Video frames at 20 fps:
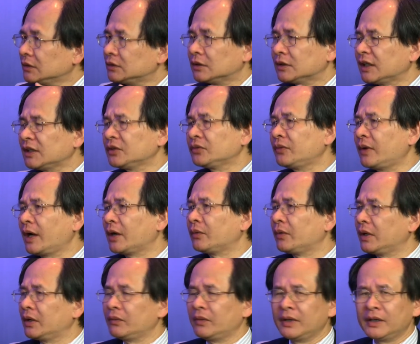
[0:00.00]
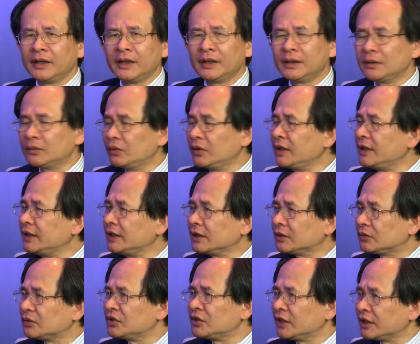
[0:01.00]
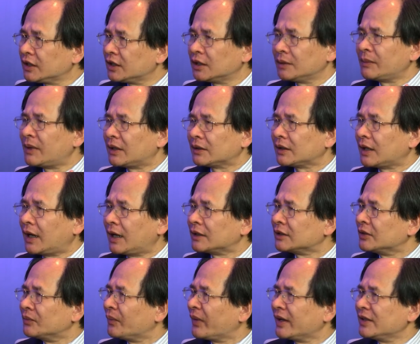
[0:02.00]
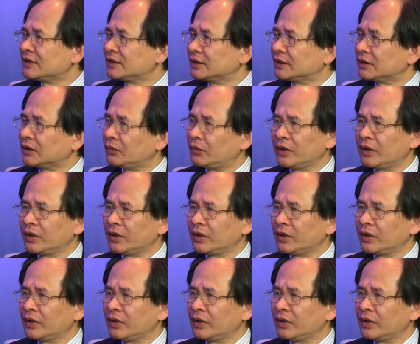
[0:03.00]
So that's why we needed to think about the other method.